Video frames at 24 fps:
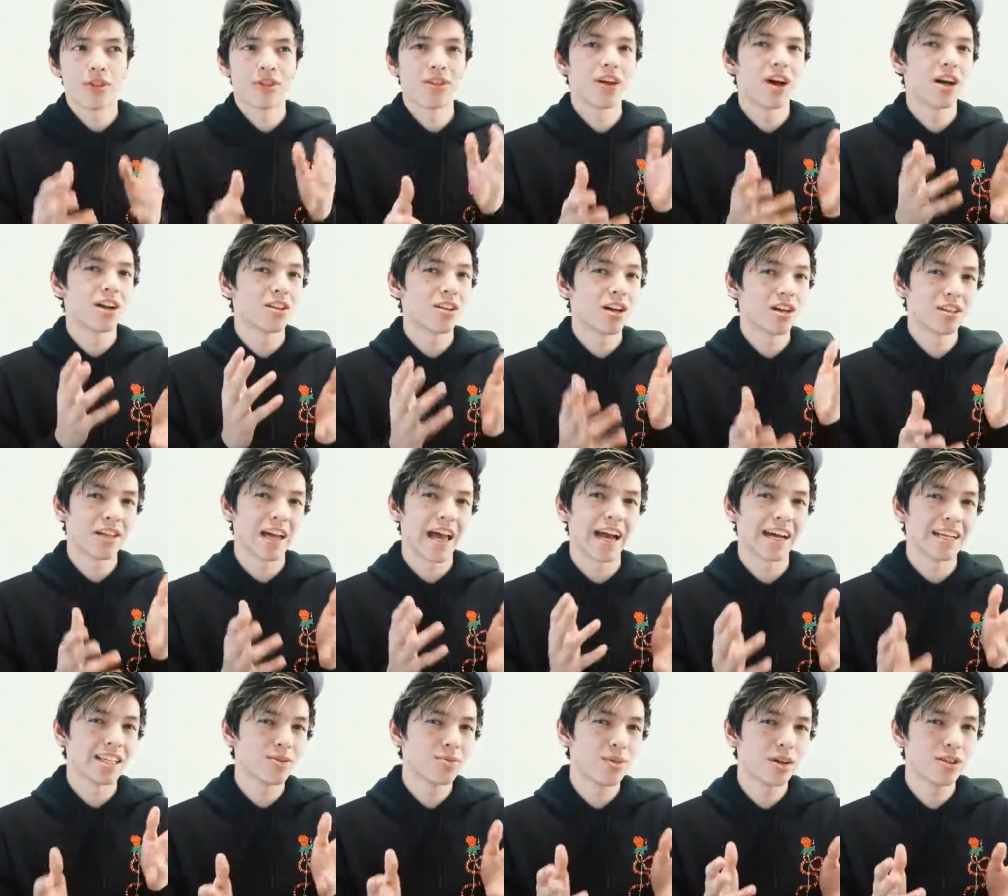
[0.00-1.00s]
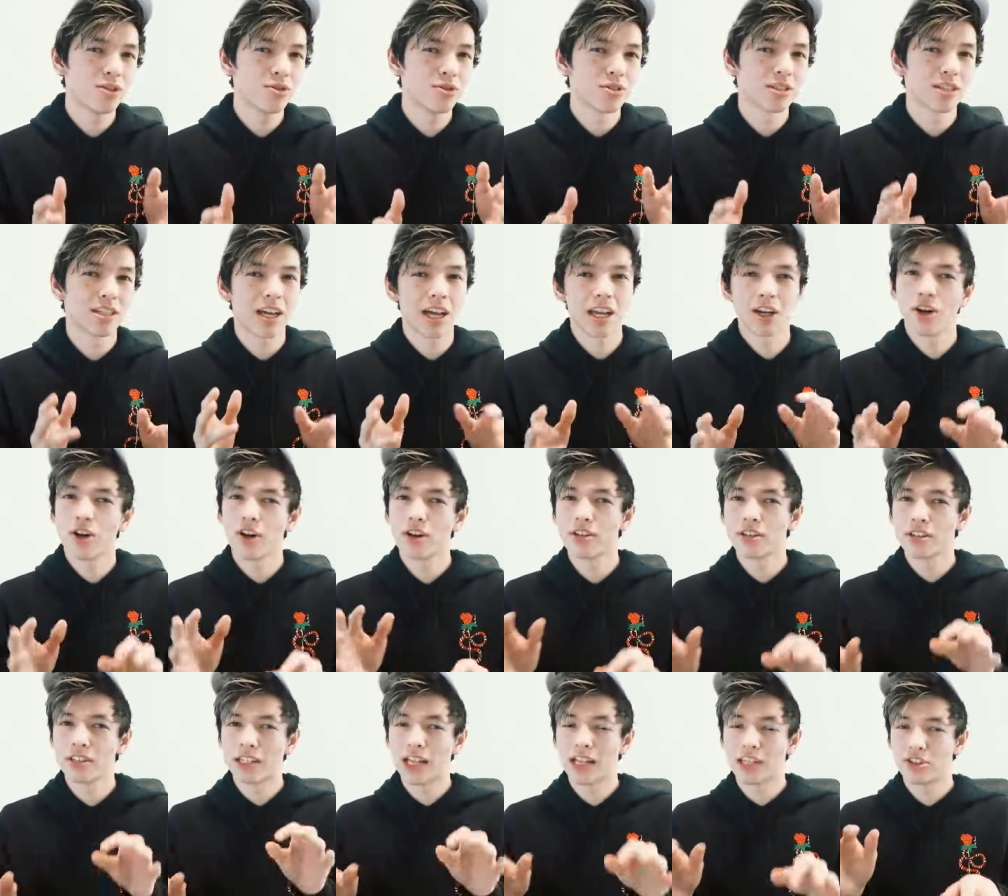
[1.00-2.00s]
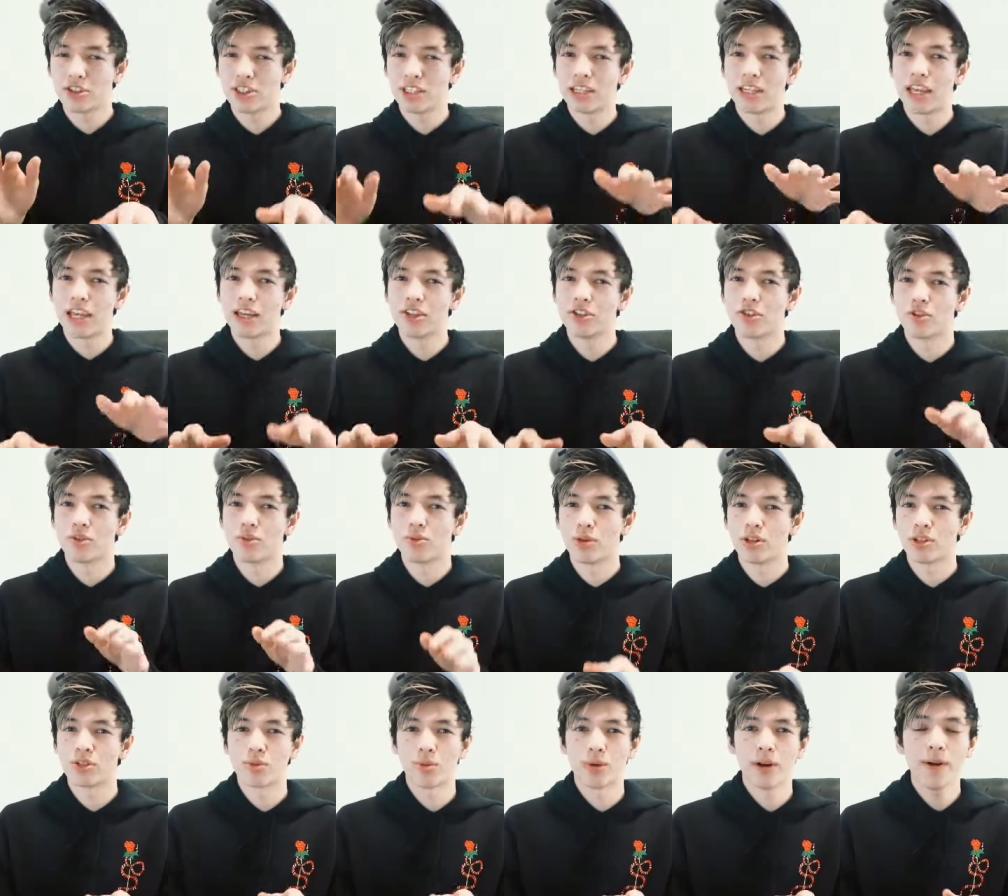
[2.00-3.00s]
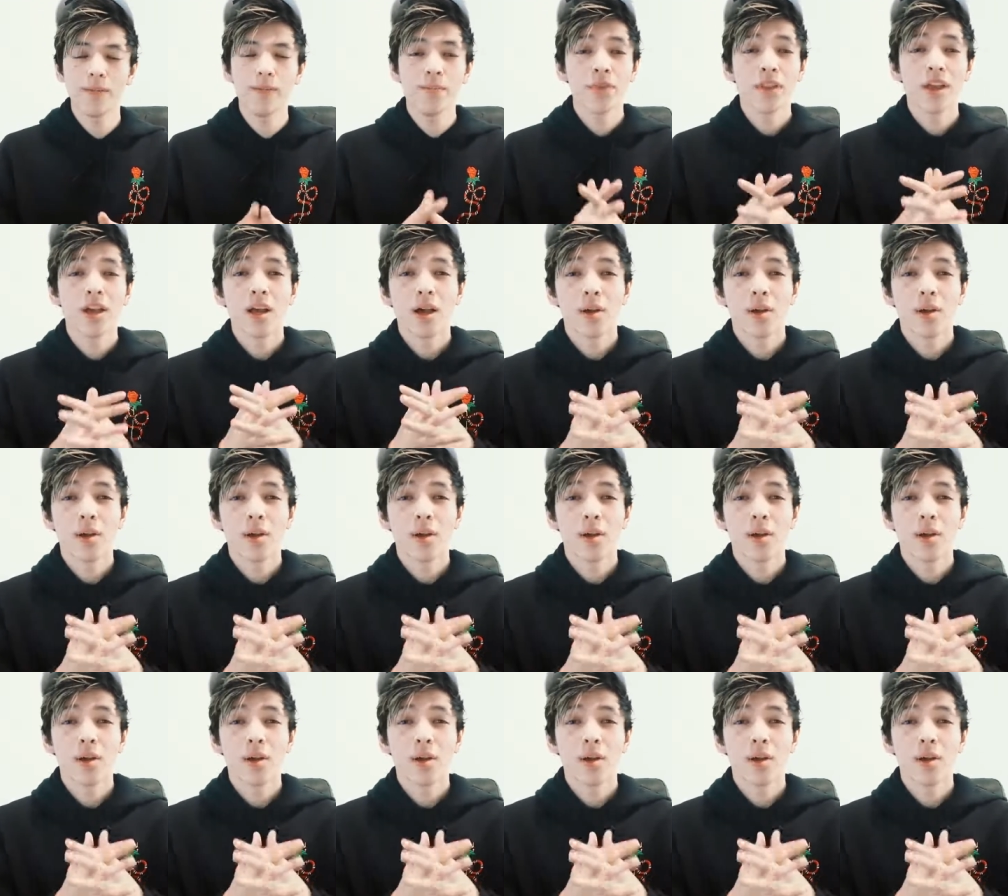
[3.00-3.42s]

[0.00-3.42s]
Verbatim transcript: with not a lot of ad spend, so it's kind of hard to actually gauge, you know, what's what.